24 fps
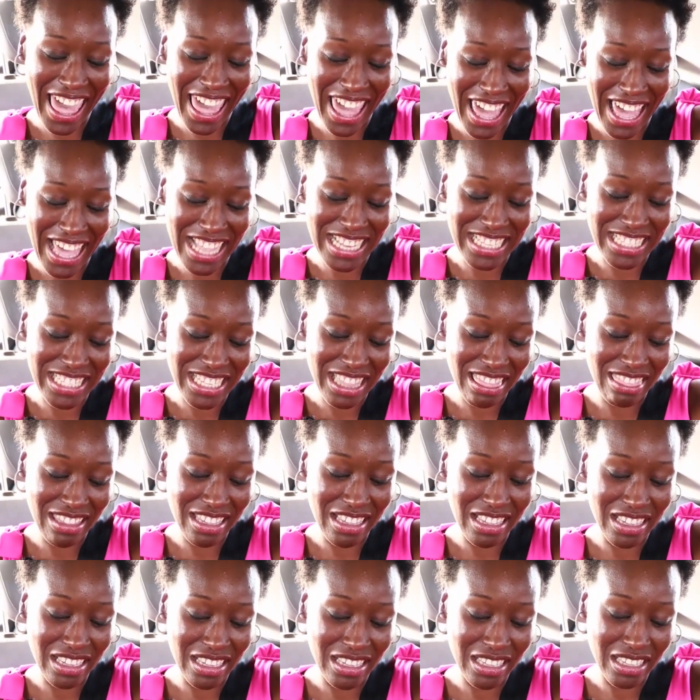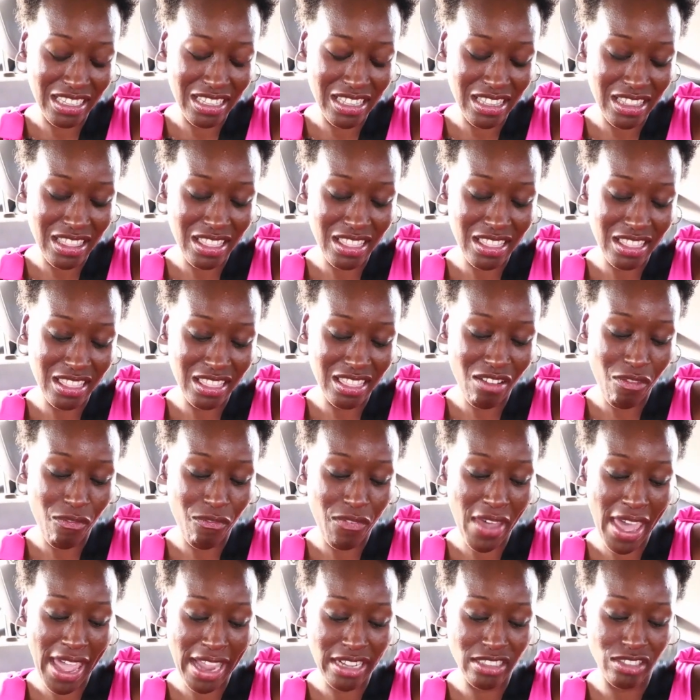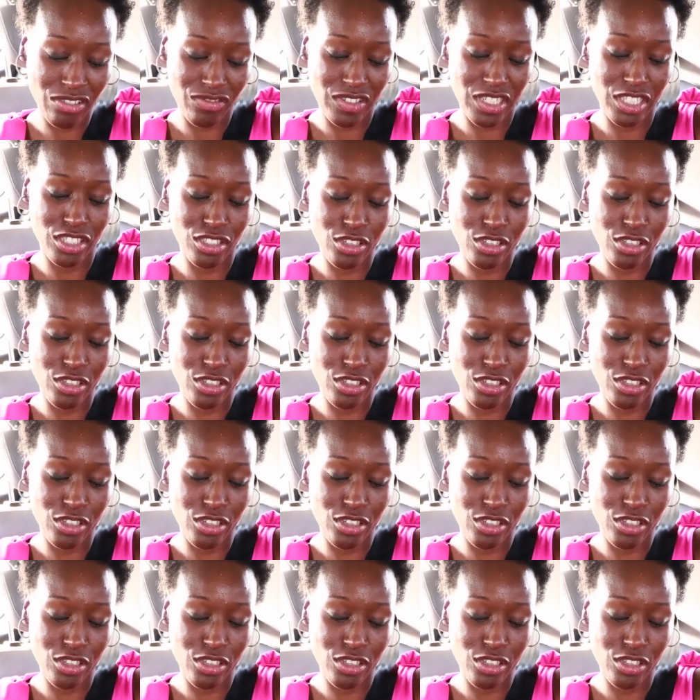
And the factory.